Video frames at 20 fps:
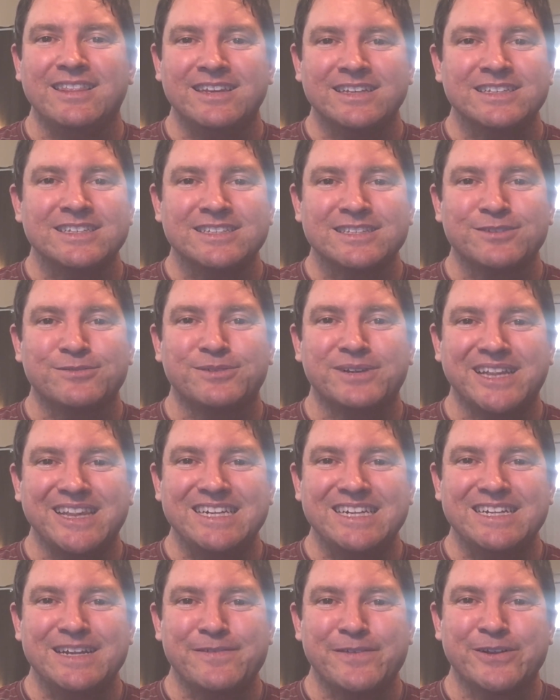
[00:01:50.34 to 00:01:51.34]
This is a
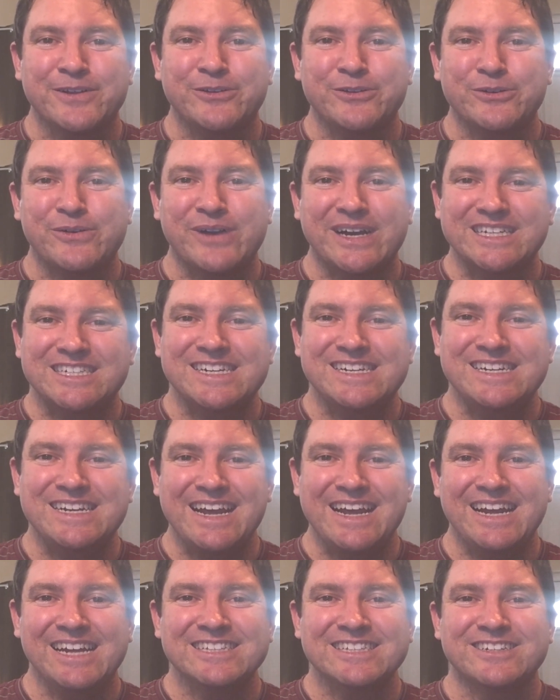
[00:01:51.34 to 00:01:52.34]
really difficult question
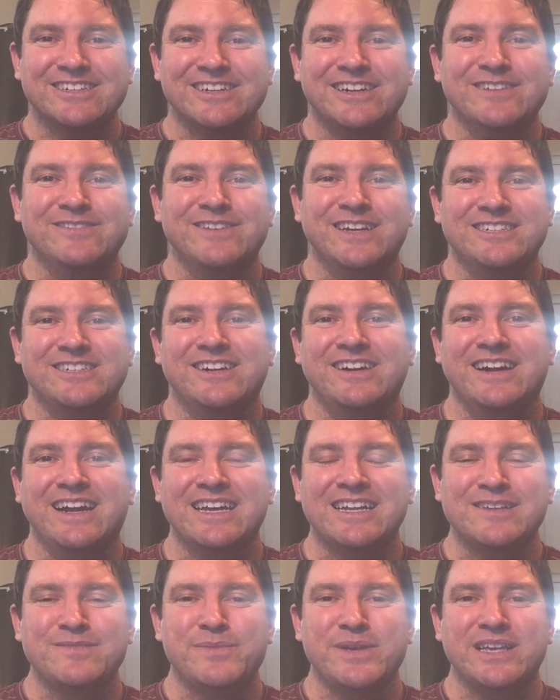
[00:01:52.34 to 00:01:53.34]
to answer, Adventure
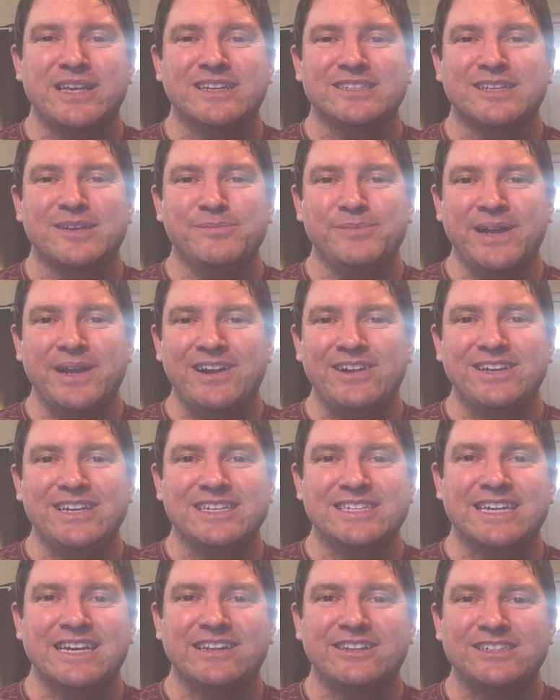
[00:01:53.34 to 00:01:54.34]
Ed, because comparing
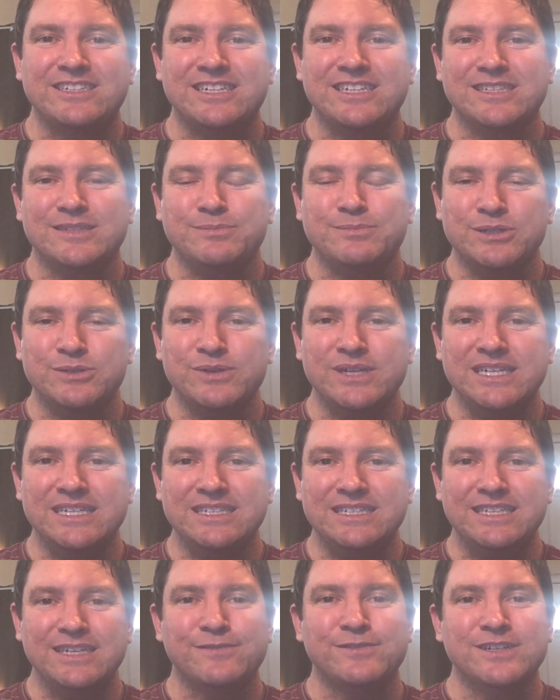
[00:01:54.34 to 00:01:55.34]
intelligence
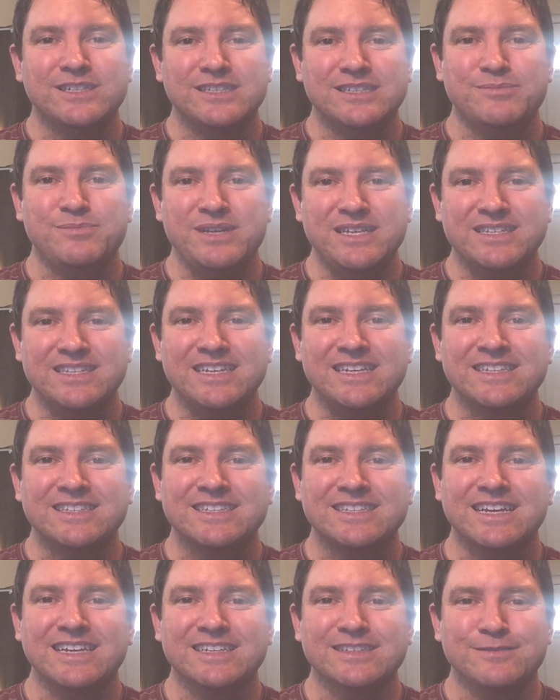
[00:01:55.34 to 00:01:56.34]
between different
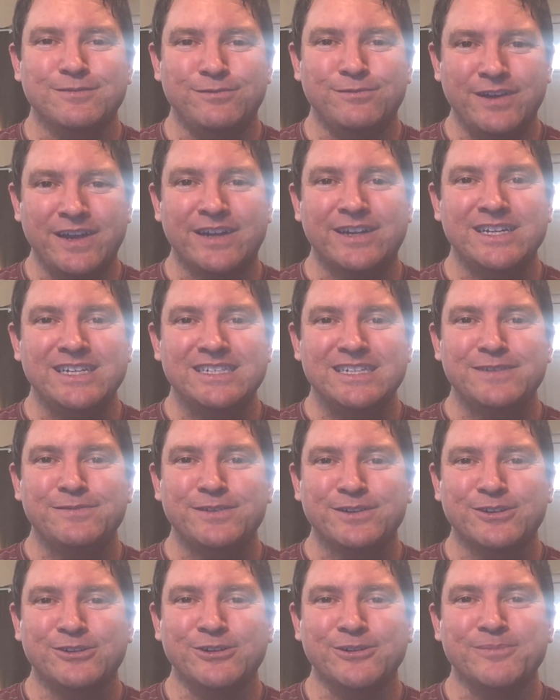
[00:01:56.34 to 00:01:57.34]
species is very
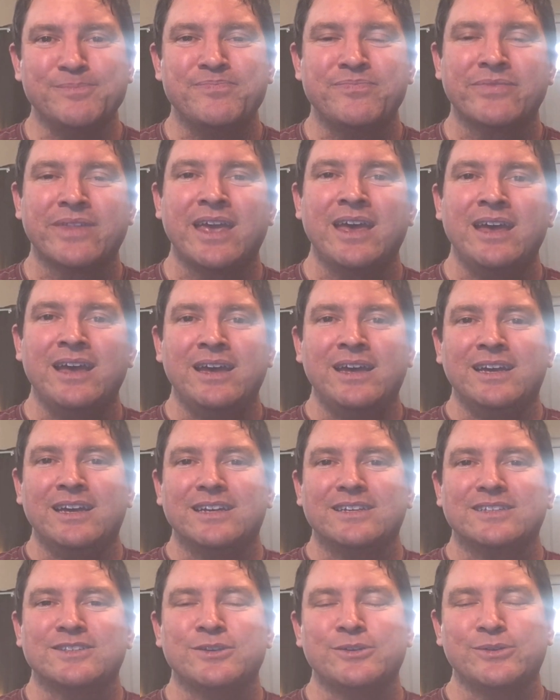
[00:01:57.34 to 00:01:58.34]
difficult.
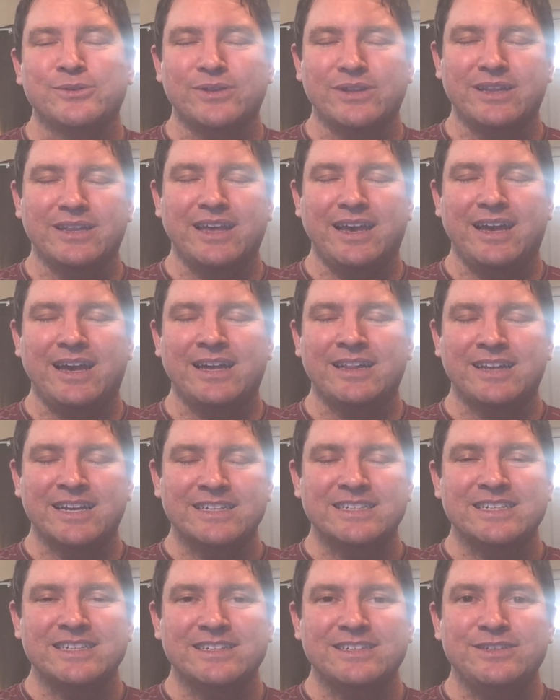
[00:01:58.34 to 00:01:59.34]
So I
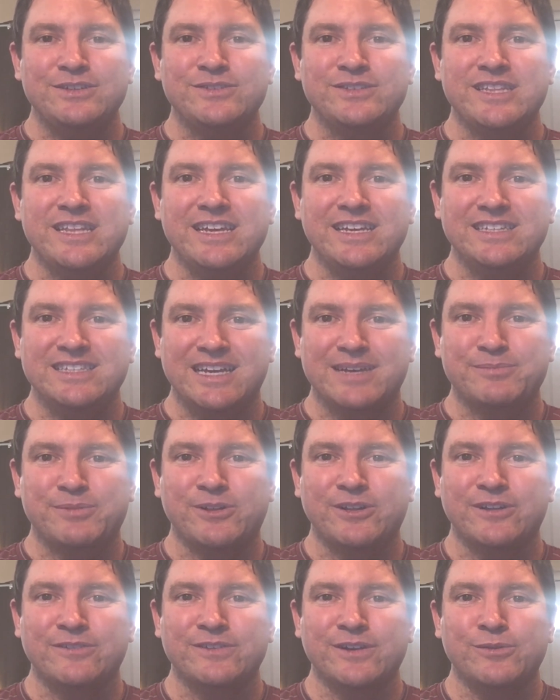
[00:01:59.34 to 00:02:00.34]
like to use the
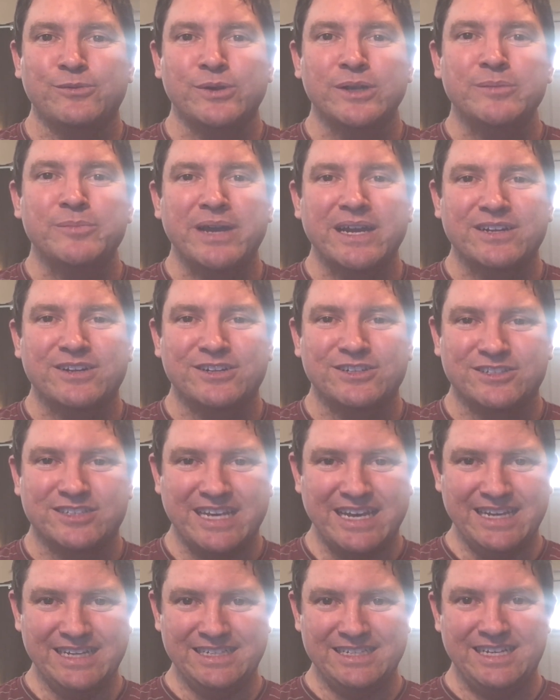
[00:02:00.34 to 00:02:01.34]
example of a woodpecker
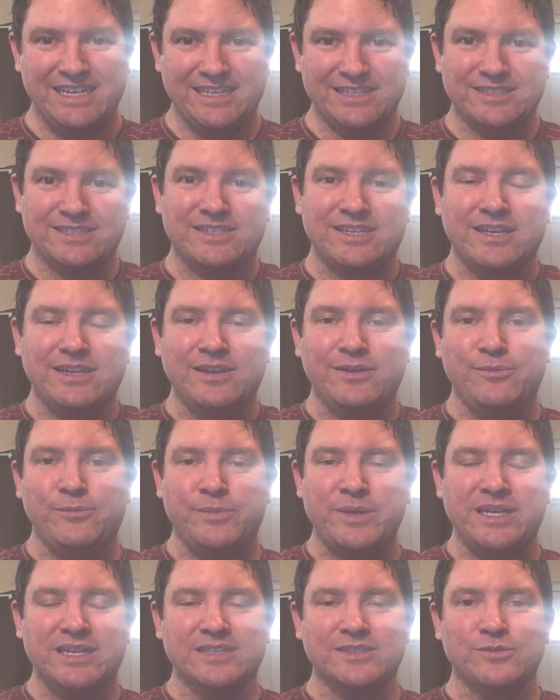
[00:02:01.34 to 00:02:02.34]
scientist,
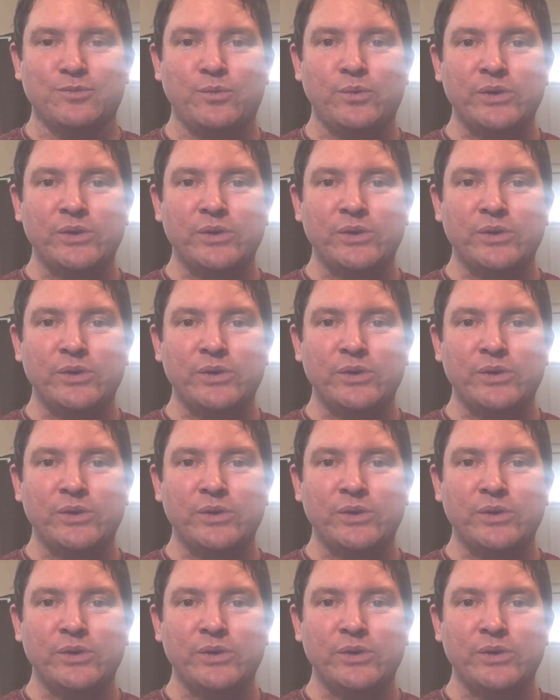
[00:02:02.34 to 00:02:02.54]
because